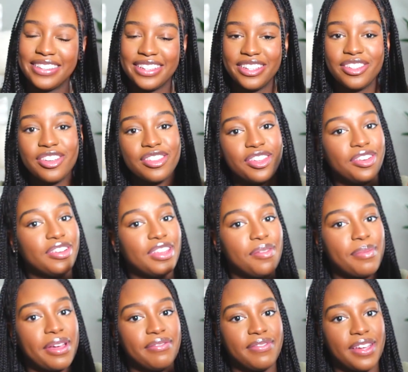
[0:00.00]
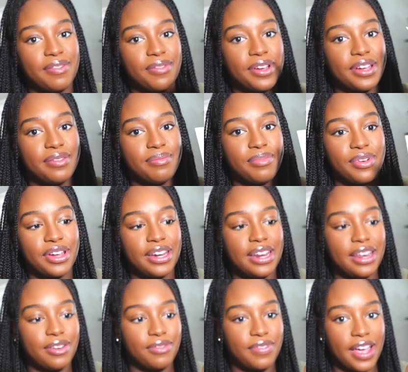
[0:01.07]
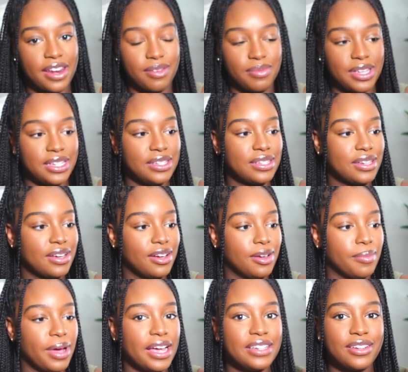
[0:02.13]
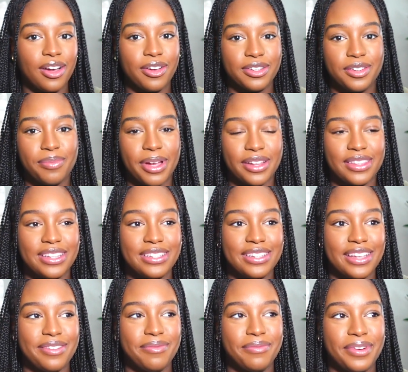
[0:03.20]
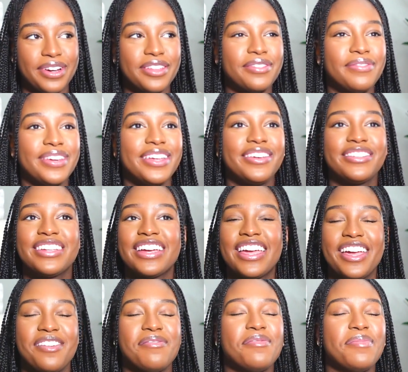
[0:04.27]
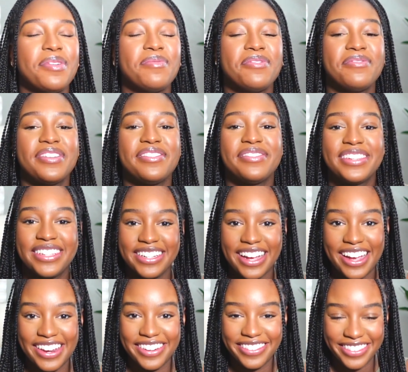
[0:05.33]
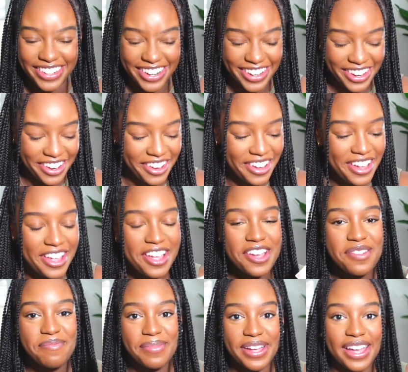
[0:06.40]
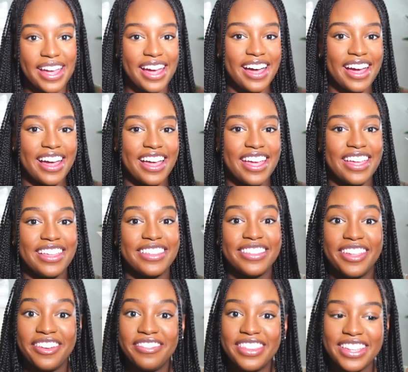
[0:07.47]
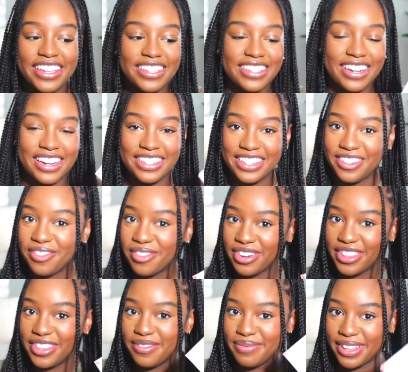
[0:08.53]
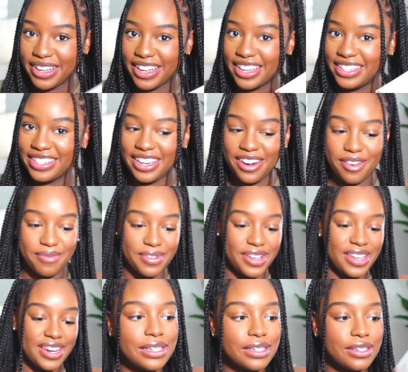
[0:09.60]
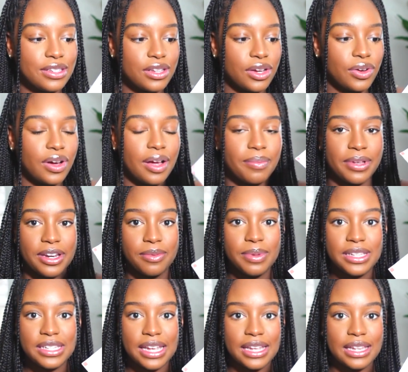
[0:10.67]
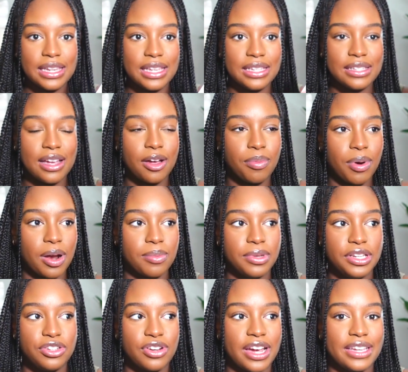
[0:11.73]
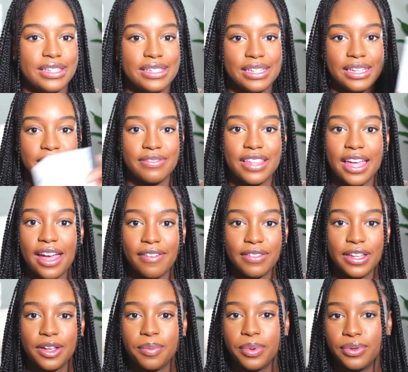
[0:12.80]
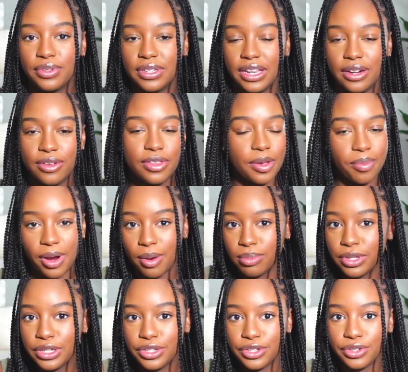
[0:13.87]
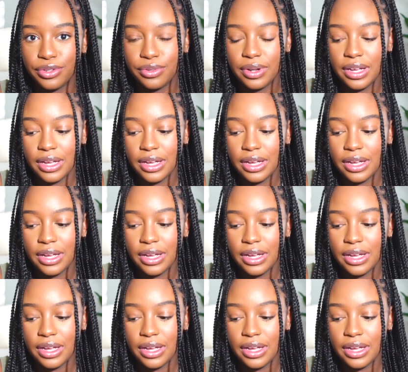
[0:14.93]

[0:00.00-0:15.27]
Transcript: These are literally my favorite prenatal vitamins. I talked about this in one of the videos. I can't remember what it was titled, y'all, but I love these, and I did order them like I said I would. And so I'm gonna be taking these. I'll probably try and see if they have like a postnatal. They probably do.